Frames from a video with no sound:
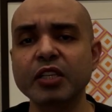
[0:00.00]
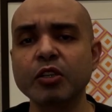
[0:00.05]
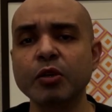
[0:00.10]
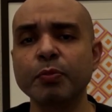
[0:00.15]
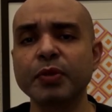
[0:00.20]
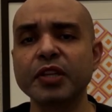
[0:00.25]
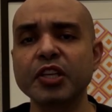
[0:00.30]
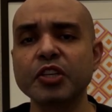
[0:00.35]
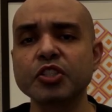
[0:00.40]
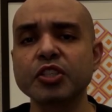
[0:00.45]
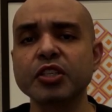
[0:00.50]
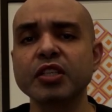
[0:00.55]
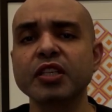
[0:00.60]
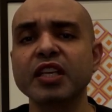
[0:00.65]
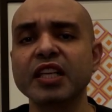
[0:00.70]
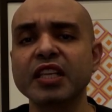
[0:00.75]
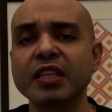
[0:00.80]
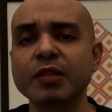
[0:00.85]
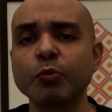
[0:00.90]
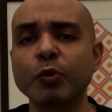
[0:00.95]
composition
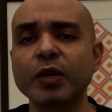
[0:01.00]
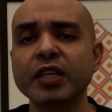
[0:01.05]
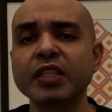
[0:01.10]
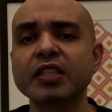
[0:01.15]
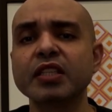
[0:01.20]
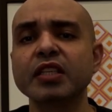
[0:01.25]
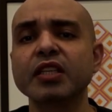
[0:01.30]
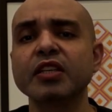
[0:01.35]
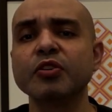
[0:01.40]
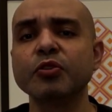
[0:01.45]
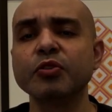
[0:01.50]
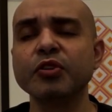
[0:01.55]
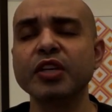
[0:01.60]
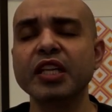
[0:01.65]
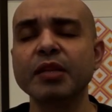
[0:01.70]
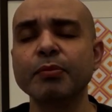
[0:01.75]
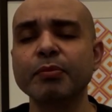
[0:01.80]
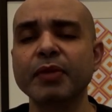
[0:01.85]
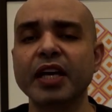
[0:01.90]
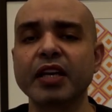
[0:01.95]
is what
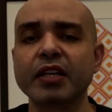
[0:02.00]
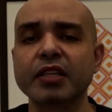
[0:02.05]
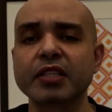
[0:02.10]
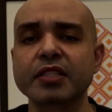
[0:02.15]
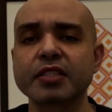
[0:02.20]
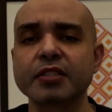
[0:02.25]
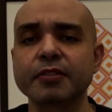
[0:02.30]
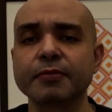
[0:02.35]
really matters.